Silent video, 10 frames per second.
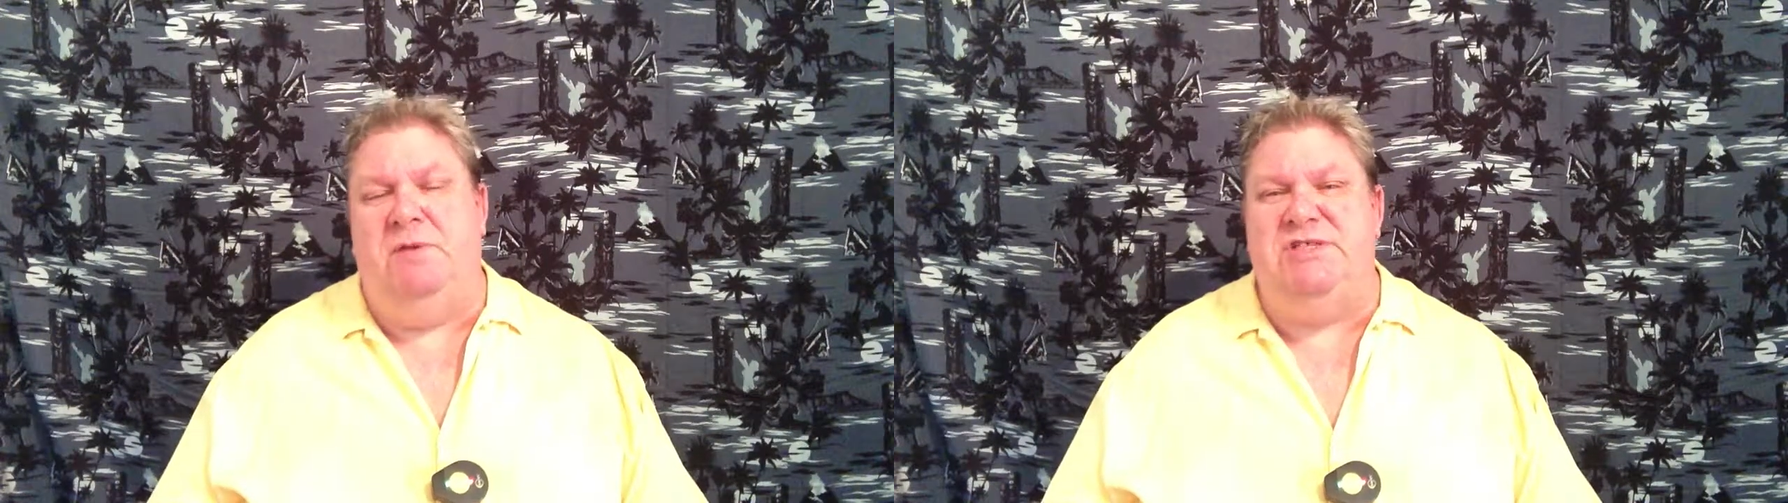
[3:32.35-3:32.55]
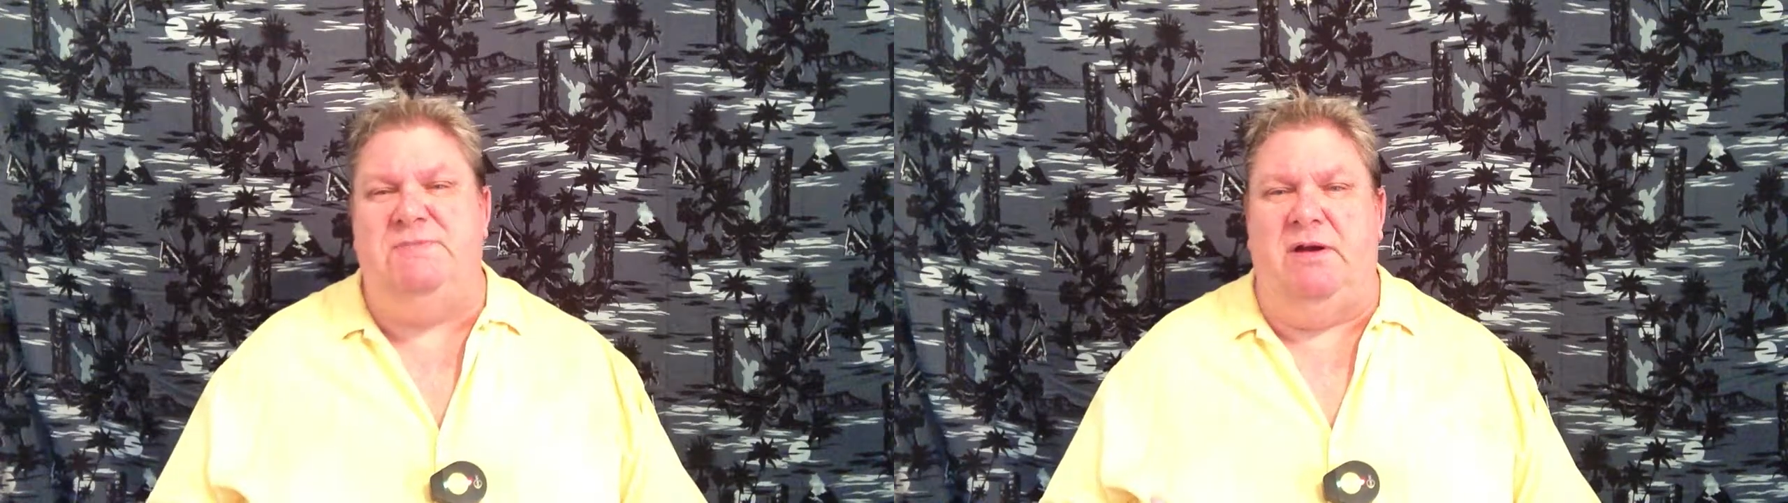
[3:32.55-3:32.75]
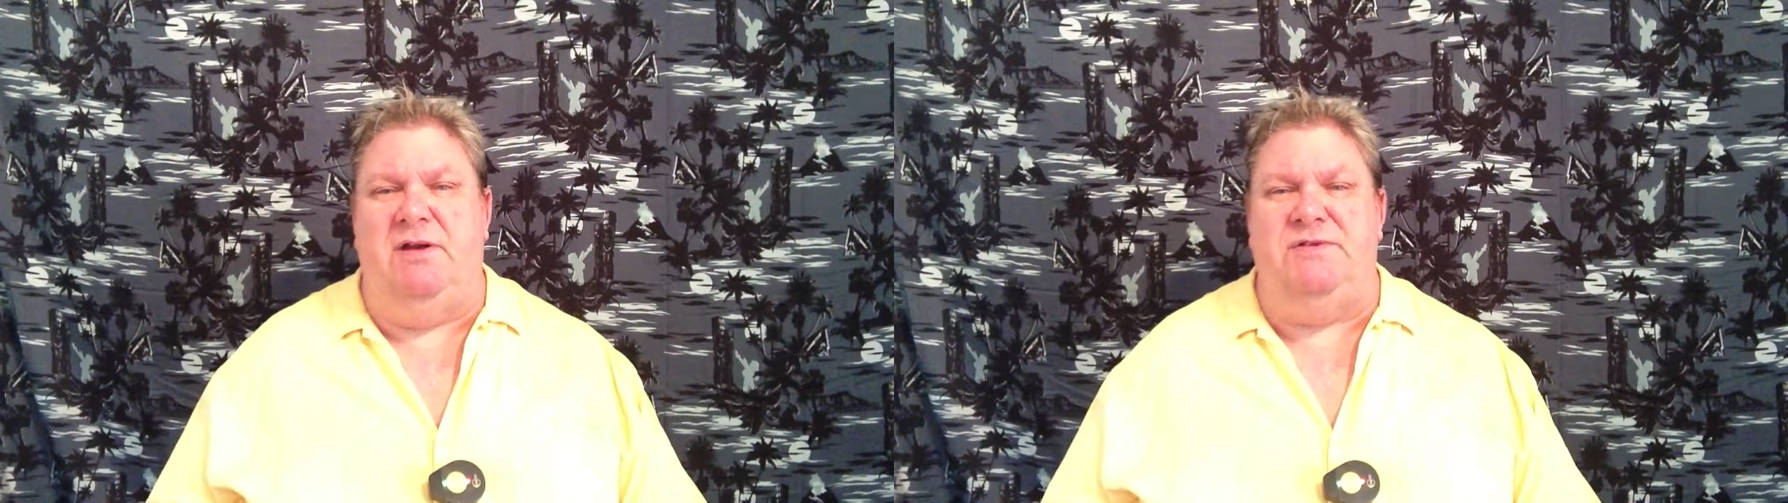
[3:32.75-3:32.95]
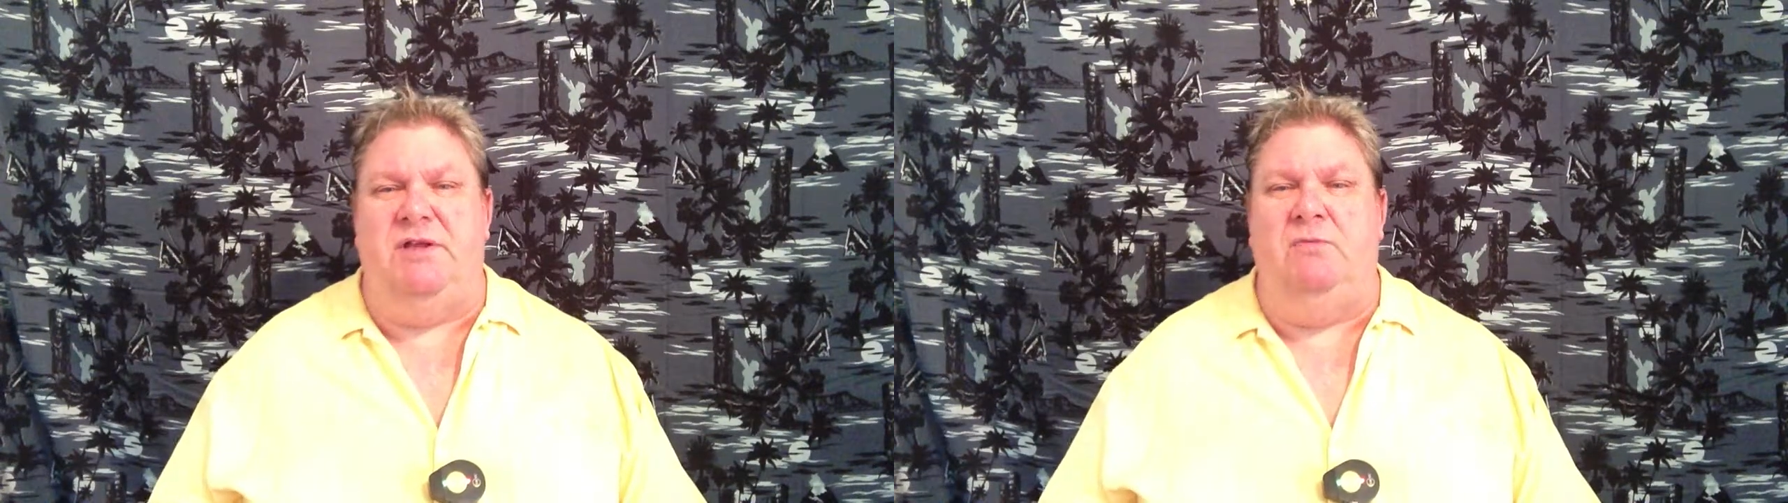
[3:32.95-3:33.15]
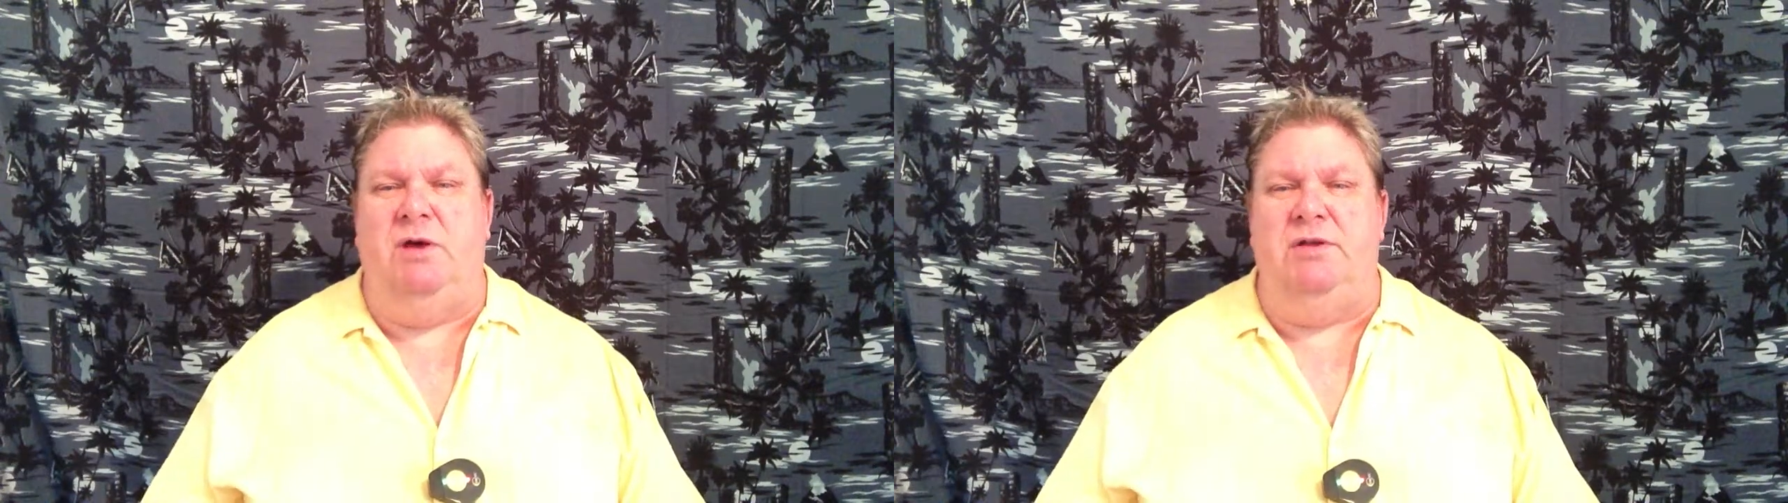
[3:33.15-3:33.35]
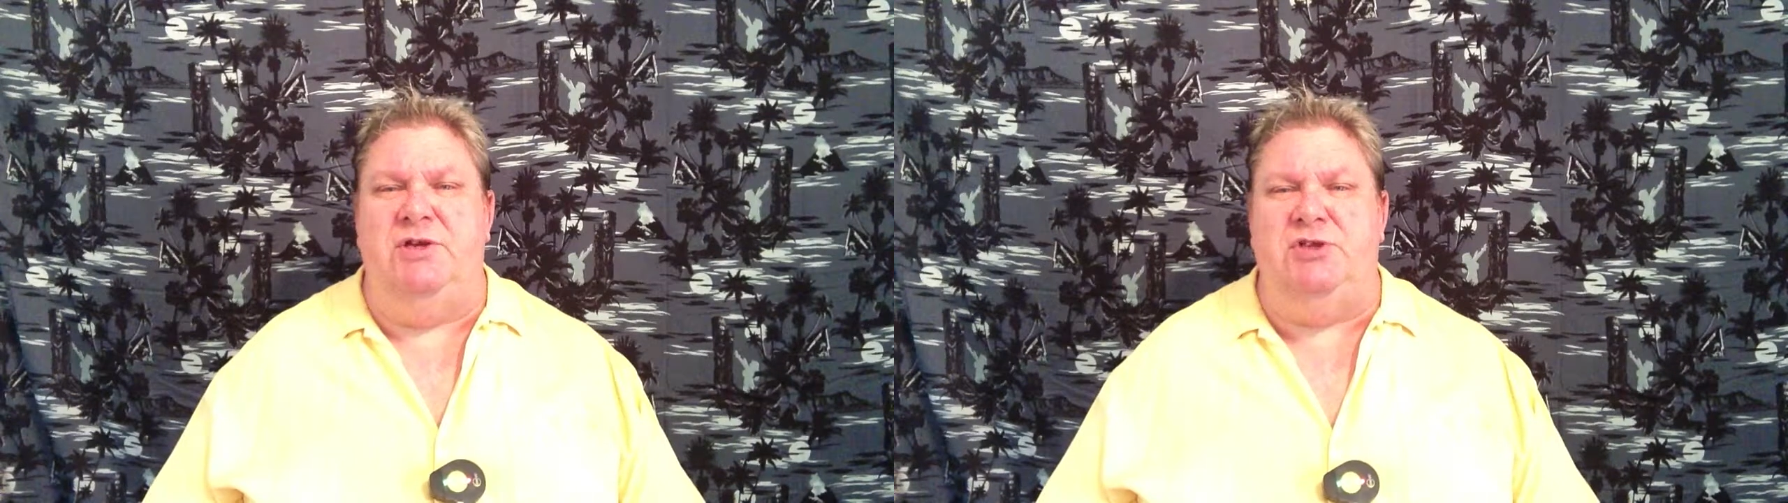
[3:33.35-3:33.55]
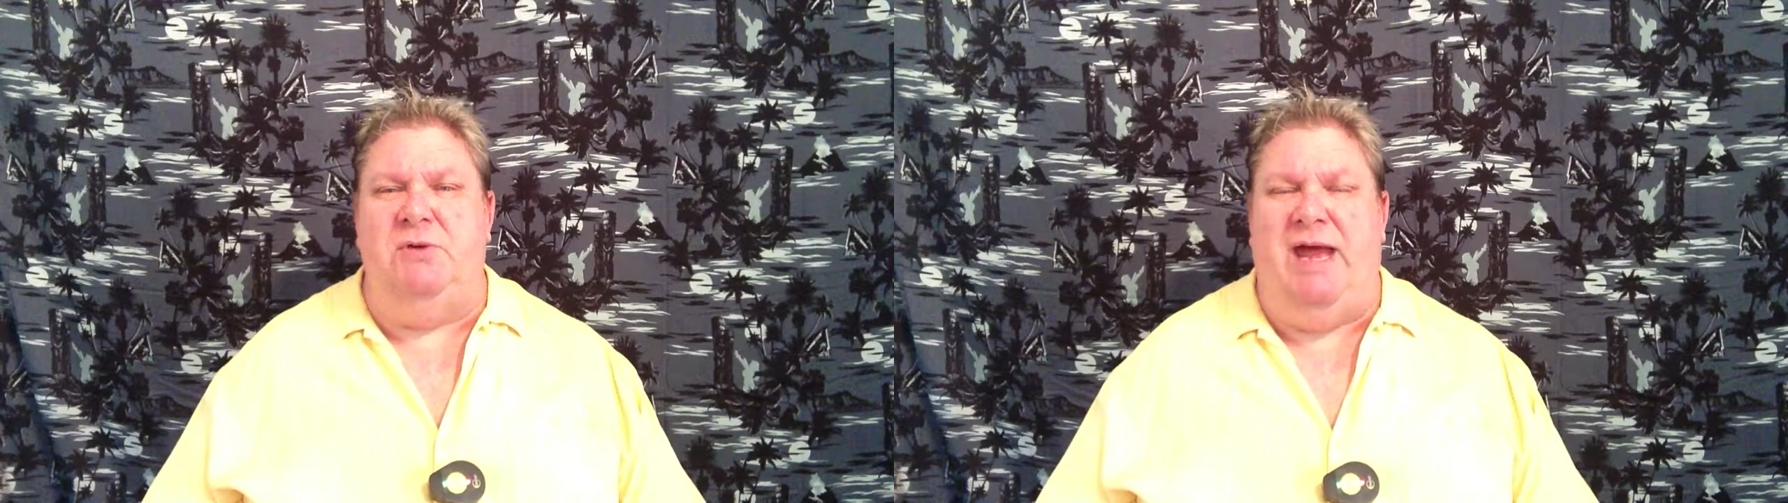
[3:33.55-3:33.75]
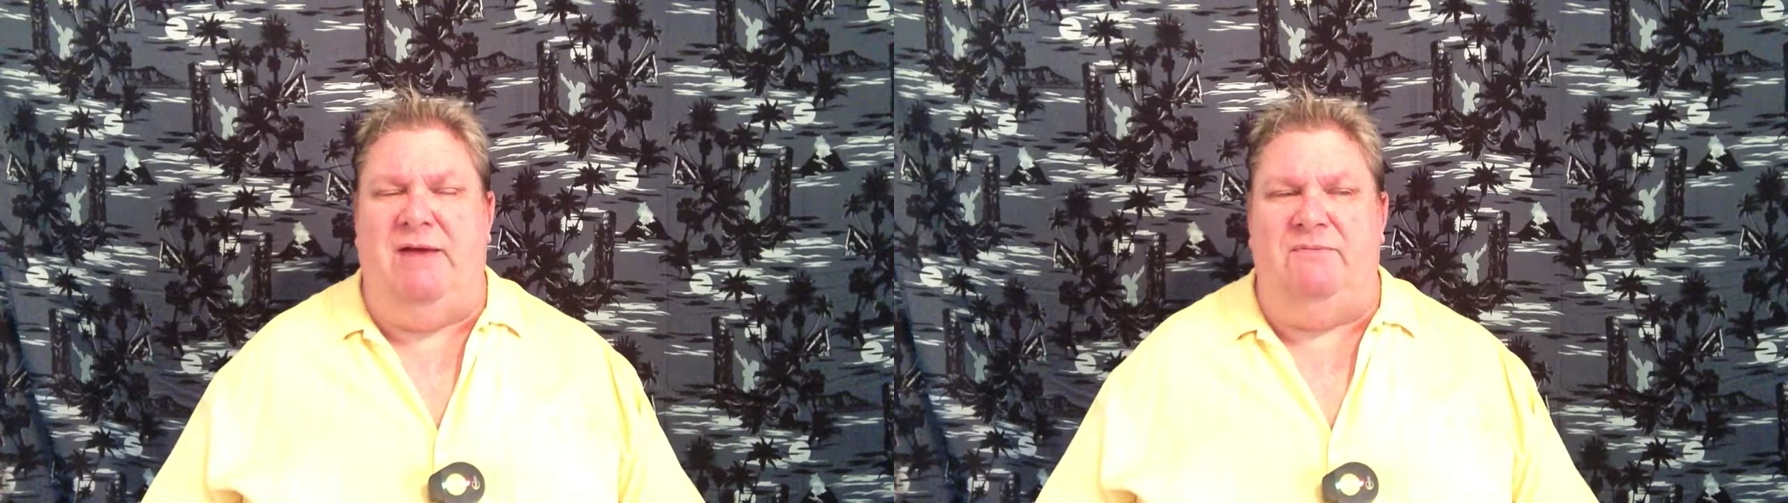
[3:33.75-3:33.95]
experience than the one that you
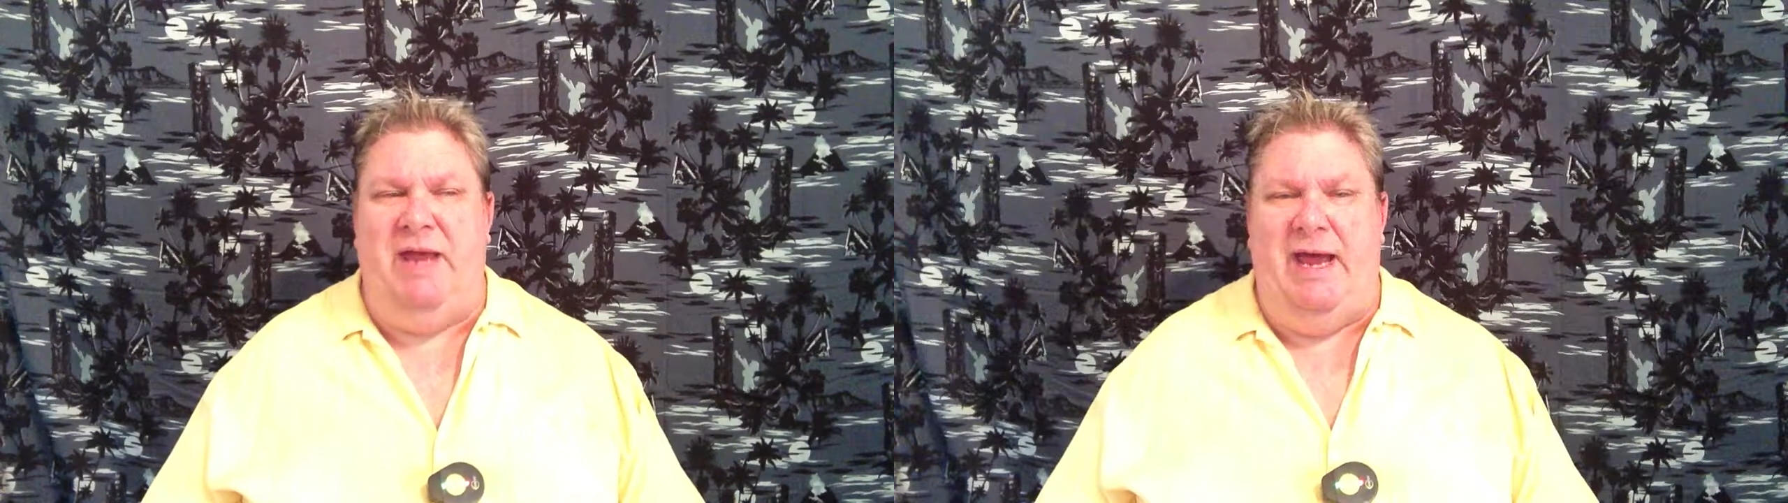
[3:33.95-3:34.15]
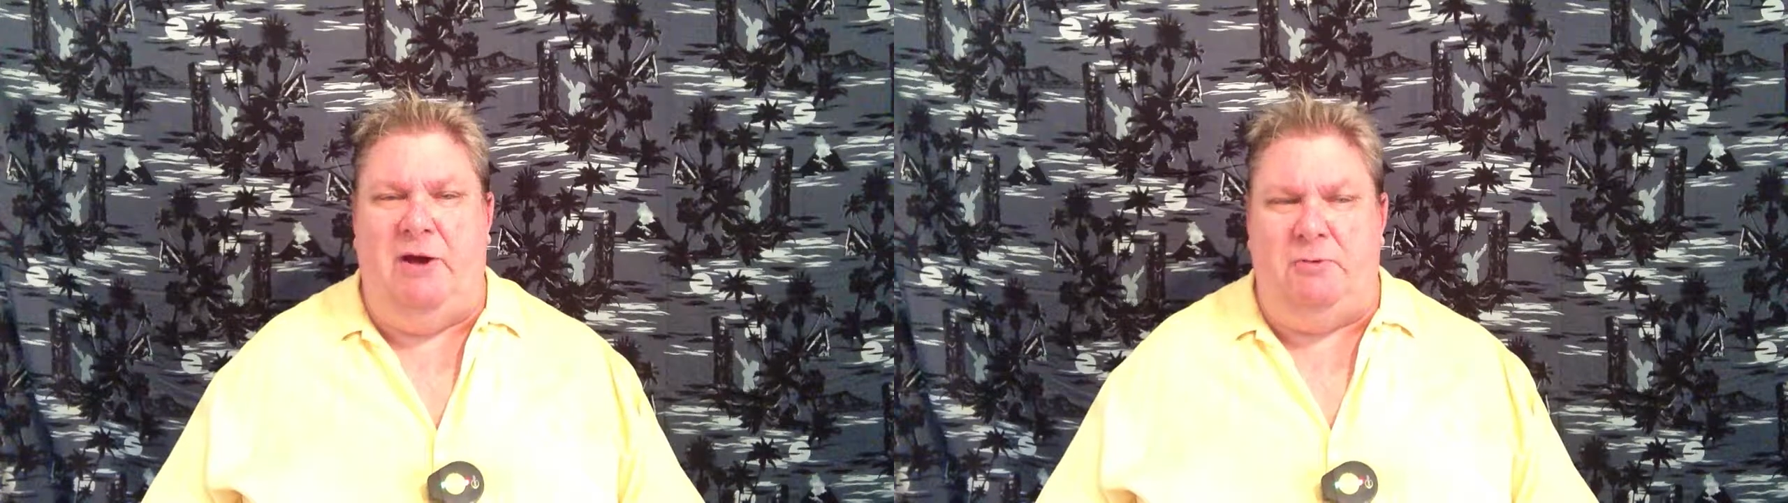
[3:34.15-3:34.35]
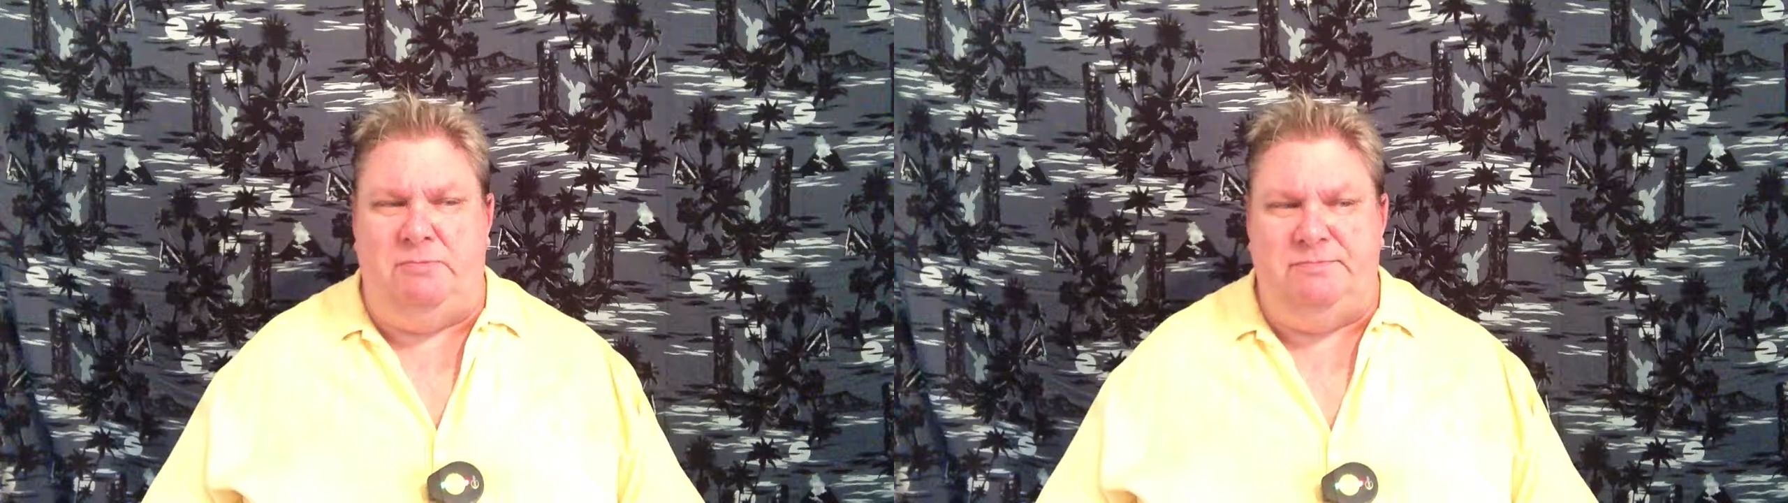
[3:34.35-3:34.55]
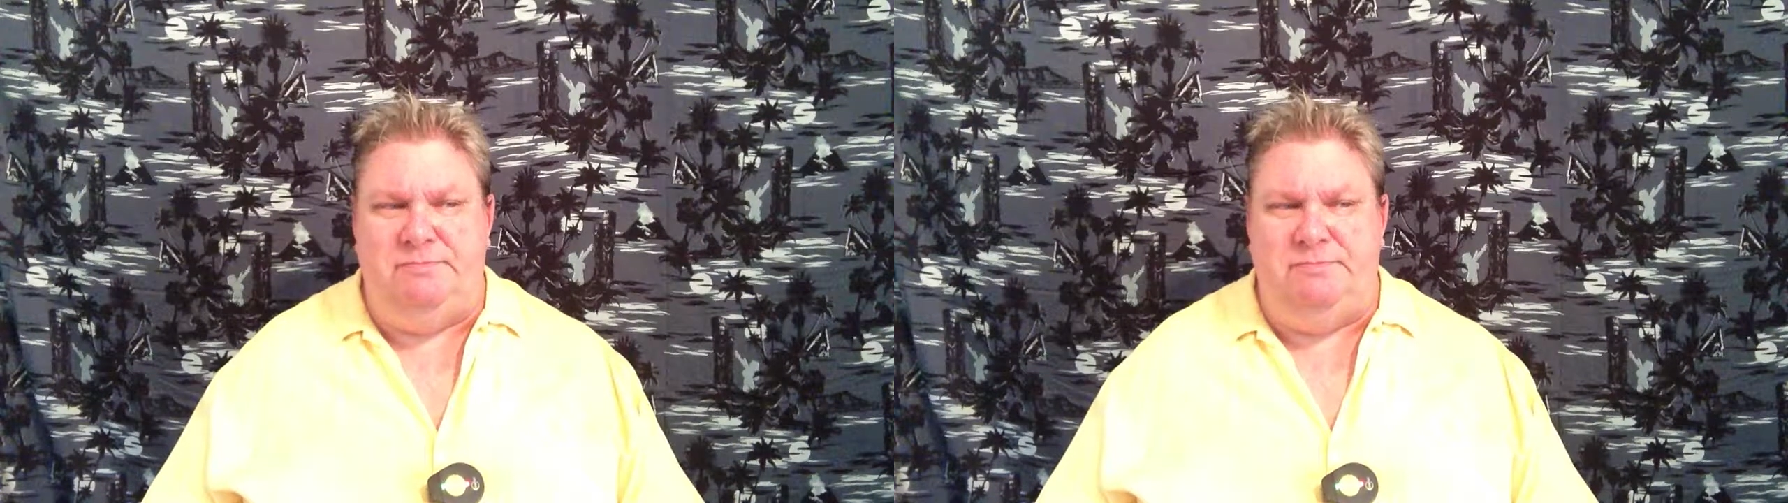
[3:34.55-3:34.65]
have now.